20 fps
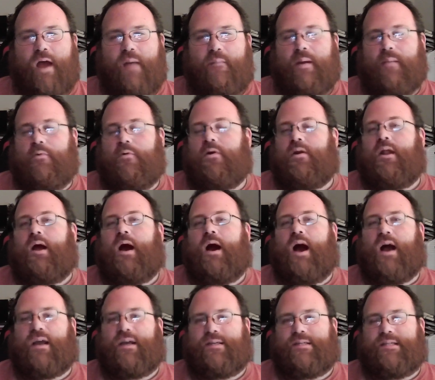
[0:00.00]
I remember in
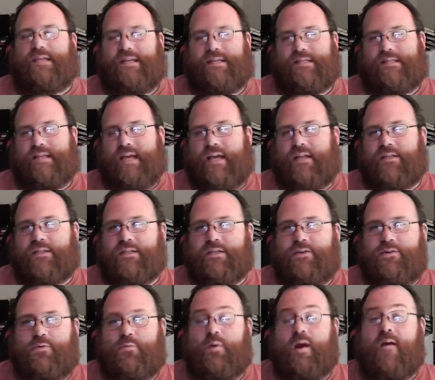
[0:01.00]
August he said
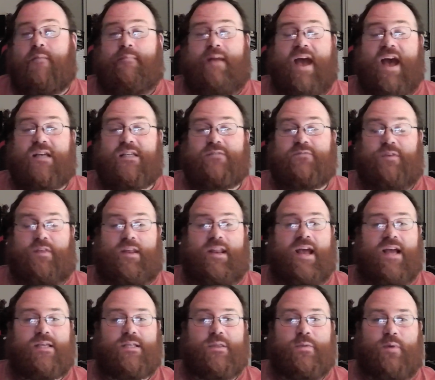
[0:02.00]
to wear masks for the
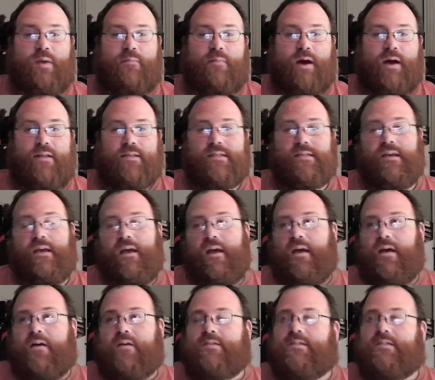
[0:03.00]
next 3 months.